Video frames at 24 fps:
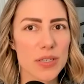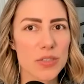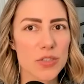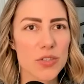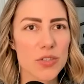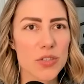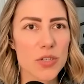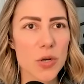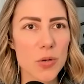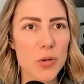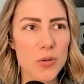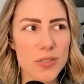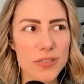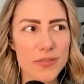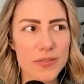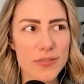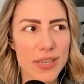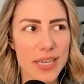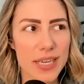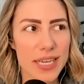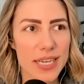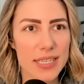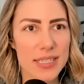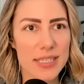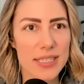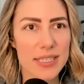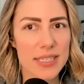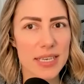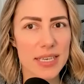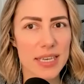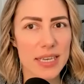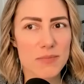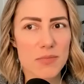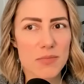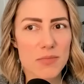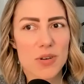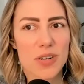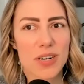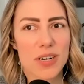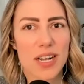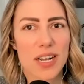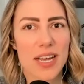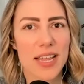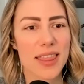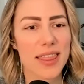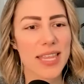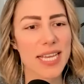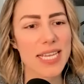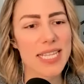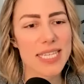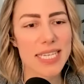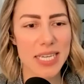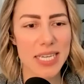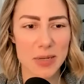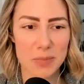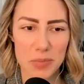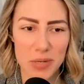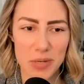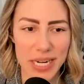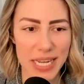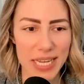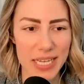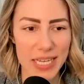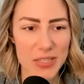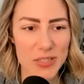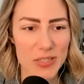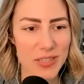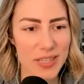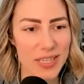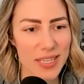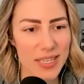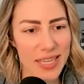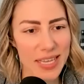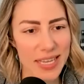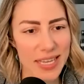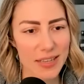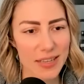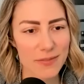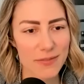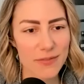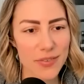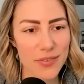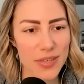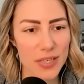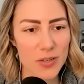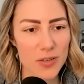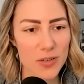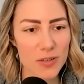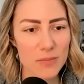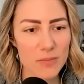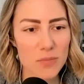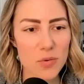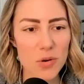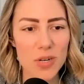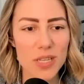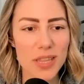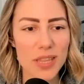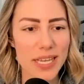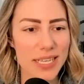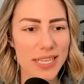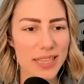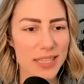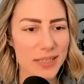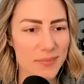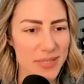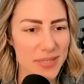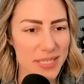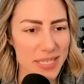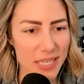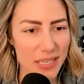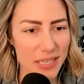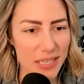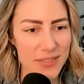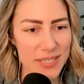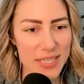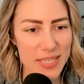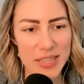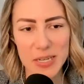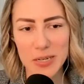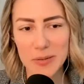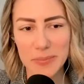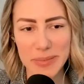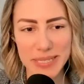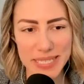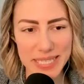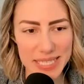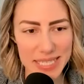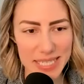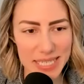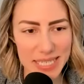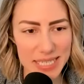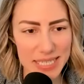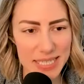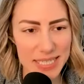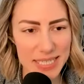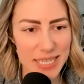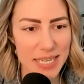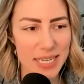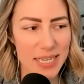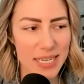just cultivate a more authentic brand so that they can feel more like themselves and their business,